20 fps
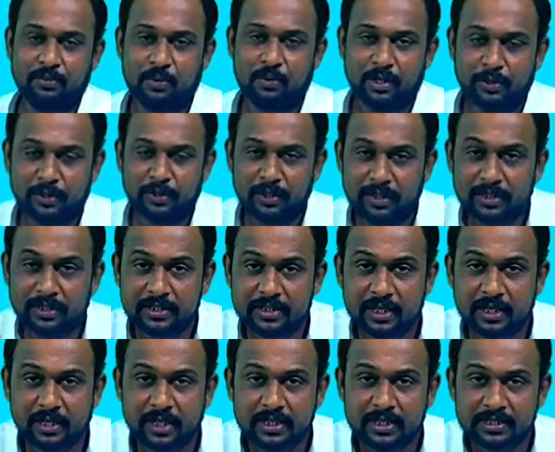So what you need to
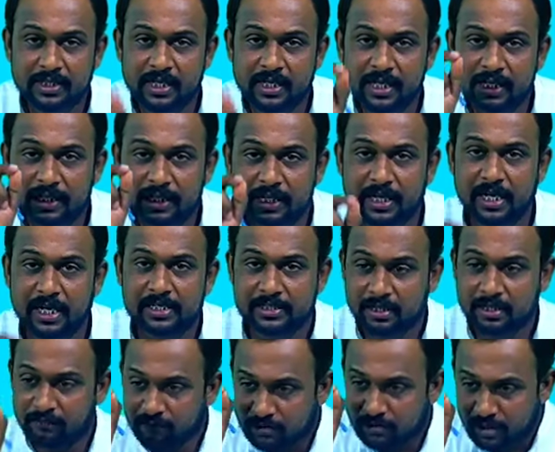understand is, in
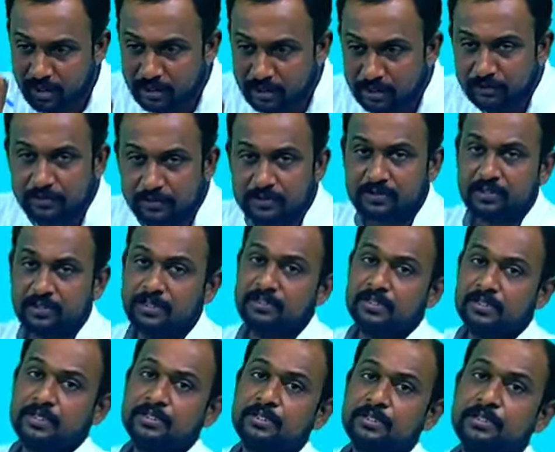case of continuous
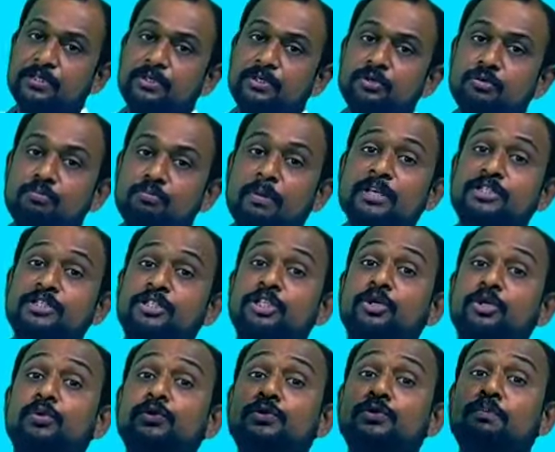tenses, you
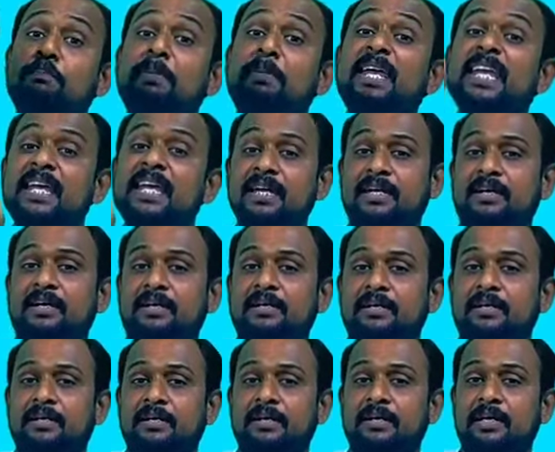must use being
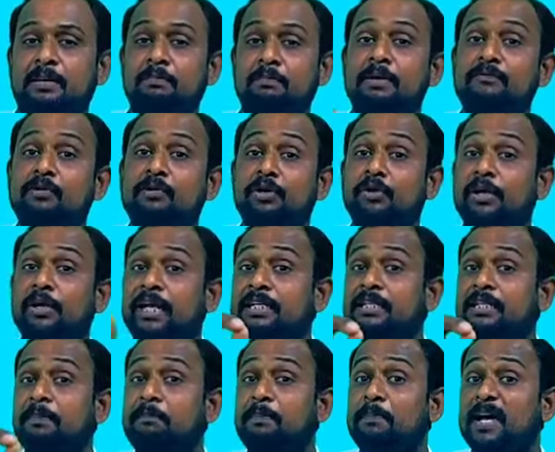before you
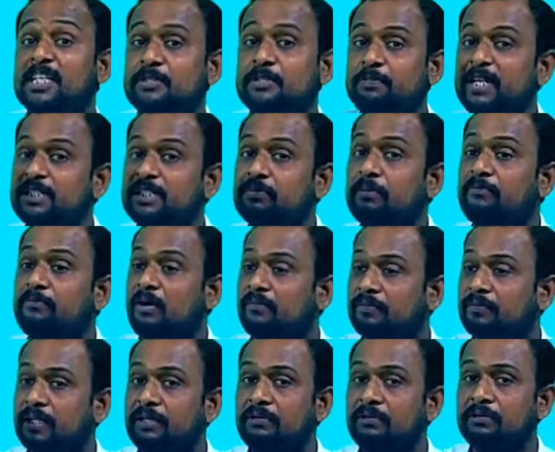write the past participle
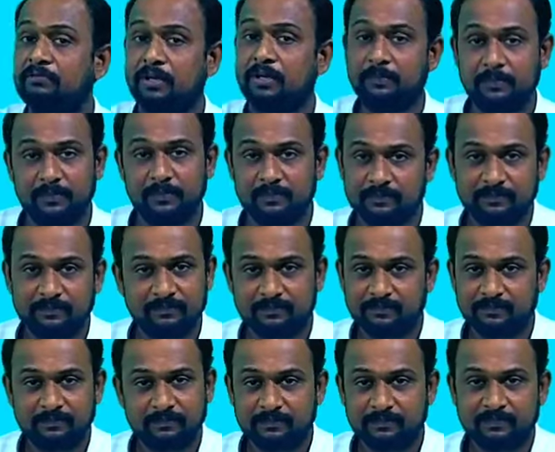form of the given verb.
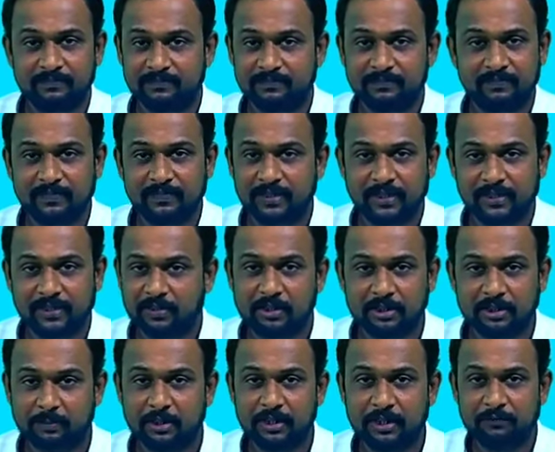
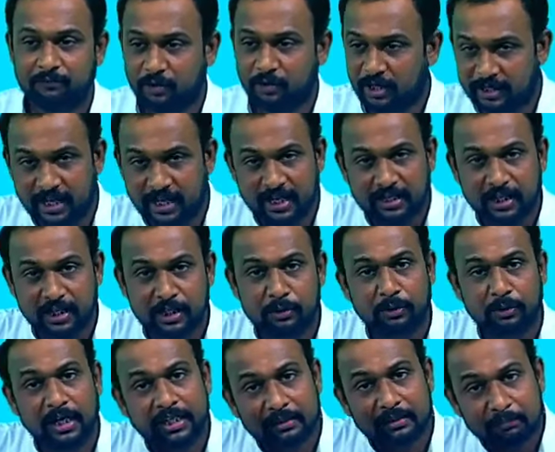Got the point? For
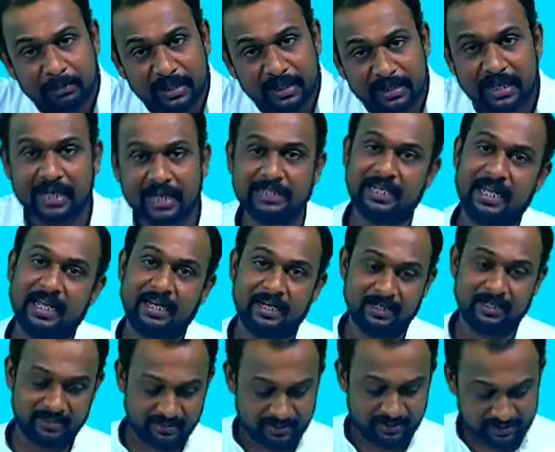attacking, you write being
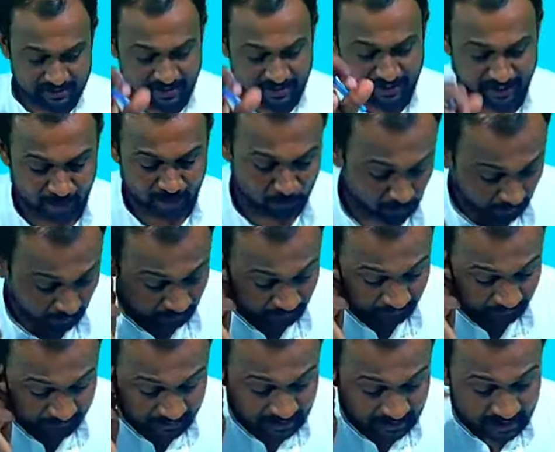attacked. See next
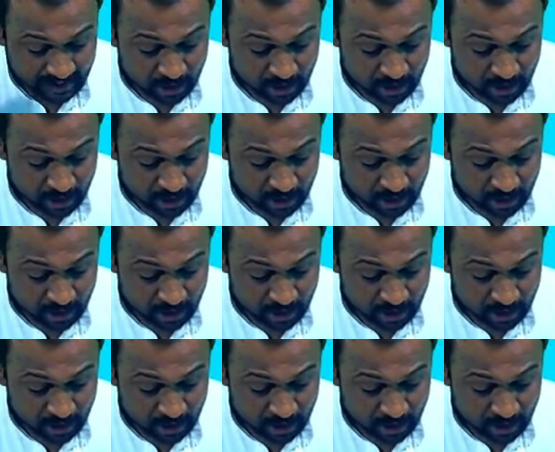one.